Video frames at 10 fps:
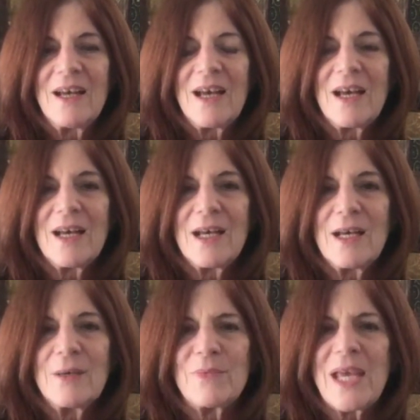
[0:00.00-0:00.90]

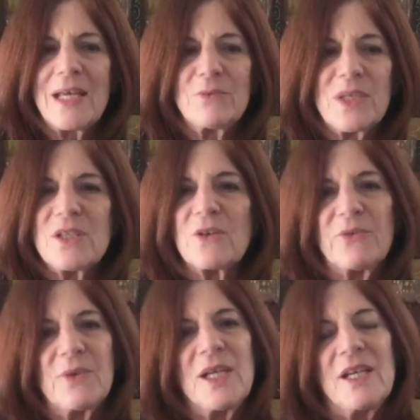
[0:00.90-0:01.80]
And when your
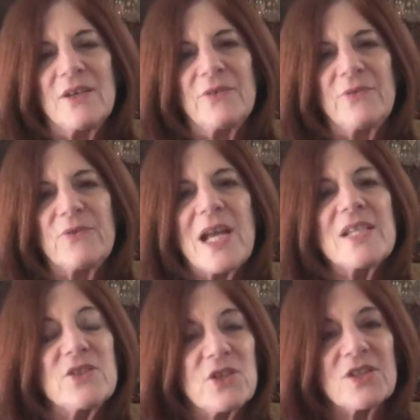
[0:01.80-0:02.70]

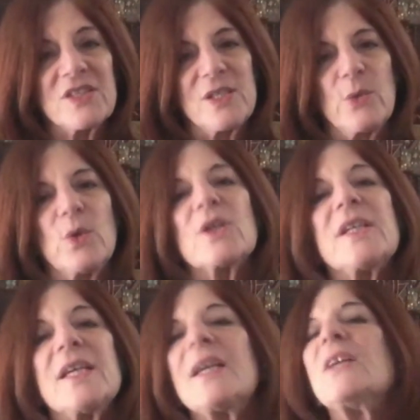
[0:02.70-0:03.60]
friends are still
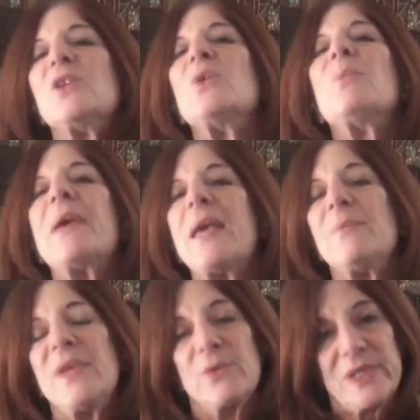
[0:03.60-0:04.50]
working and you may
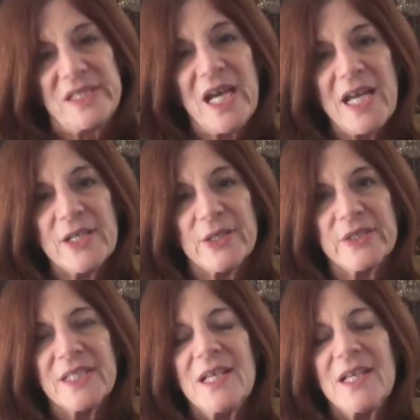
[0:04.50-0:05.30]
be retired,